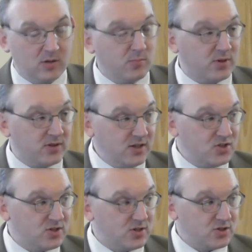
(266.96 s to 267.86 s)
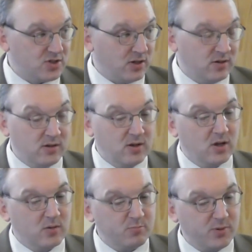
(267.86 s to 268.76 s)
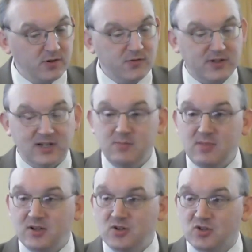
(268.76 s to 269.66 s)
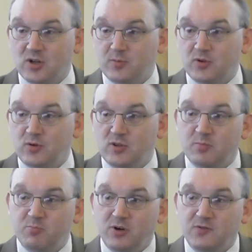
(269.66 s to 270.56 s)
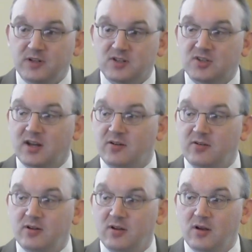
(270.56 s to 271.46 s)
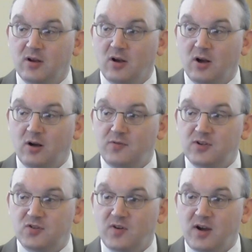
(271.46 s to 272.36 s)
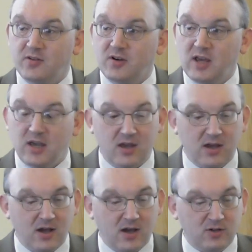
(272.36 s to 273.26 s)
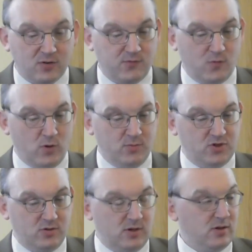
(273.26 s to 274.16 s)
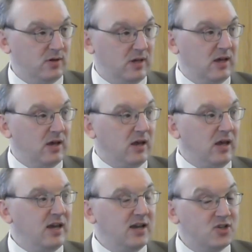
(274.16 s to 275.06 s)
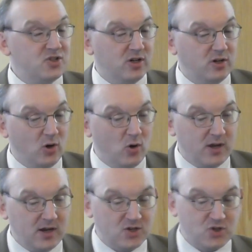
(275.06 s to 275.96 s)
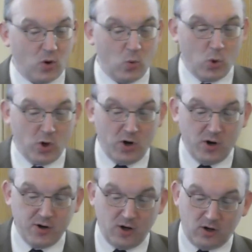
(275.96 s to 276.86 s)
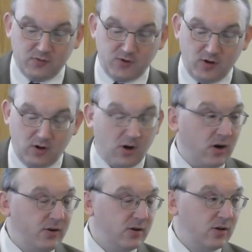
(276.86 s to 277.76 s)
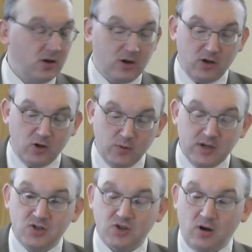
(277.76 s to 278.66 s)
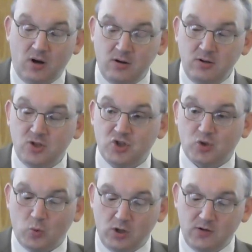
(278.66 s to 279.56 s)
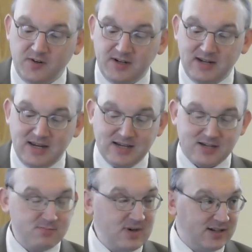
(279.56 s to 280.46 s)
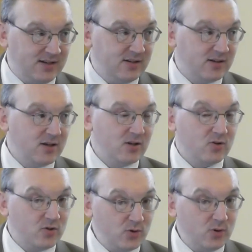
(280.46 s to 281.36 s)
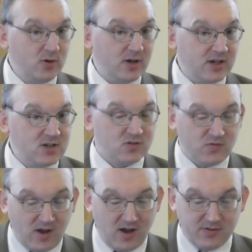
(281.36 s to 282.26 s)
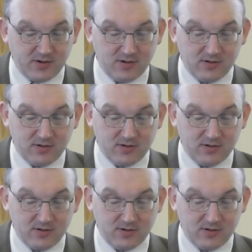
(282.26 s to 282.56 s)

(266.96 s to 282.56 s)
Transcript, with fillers: But this son perfectly measures up to the perfect standard of his father and conforms to him. He is the glorious Word of God who is unswervingly committed to his Father.